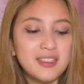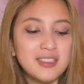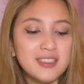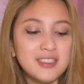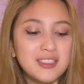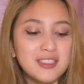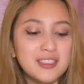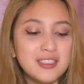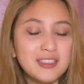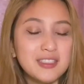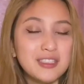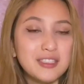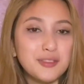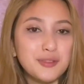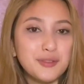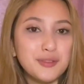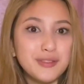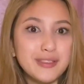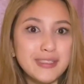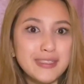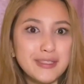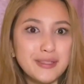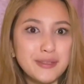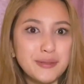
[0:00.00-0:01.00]
just did not
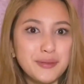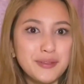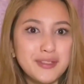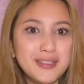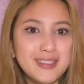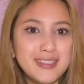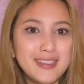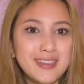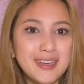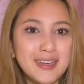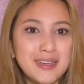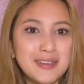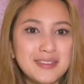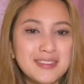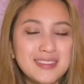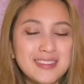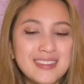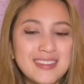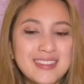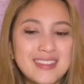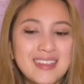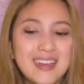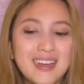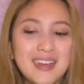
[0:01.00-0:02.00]
like the working hours.
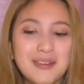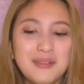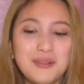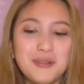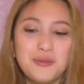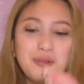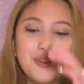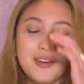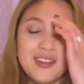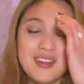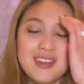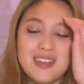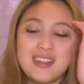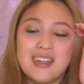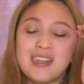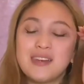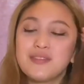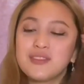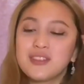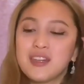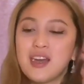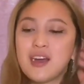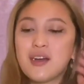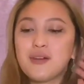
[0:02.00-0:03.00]
I would work 11
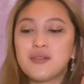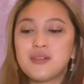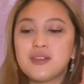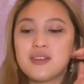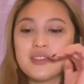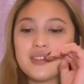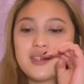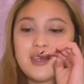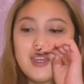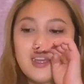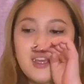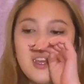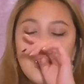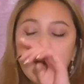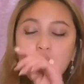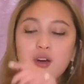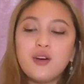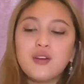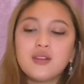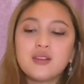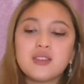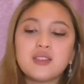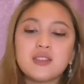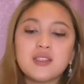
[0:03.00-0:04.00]
hours on
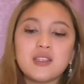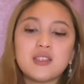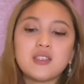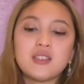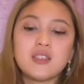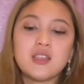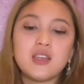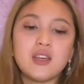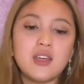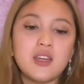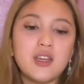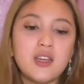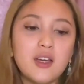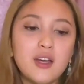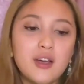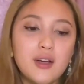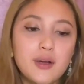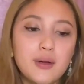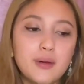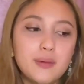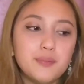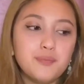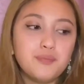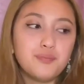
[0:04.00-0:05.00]
a Saturday,
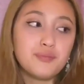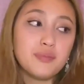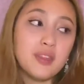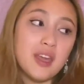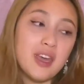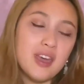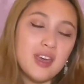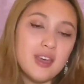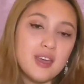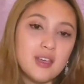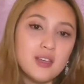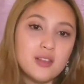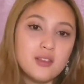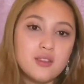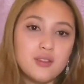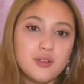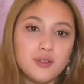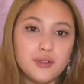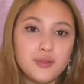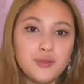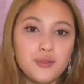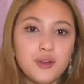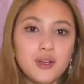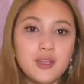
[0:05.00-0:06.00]
8 on a
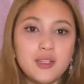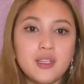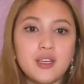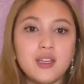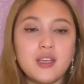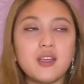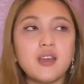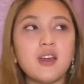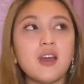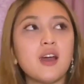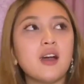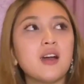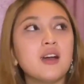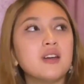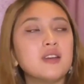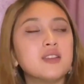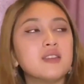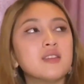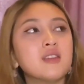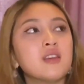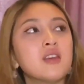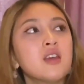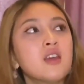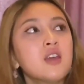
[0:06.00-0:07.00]
Friday, and
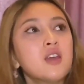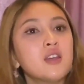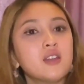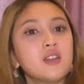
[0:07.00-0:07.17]
it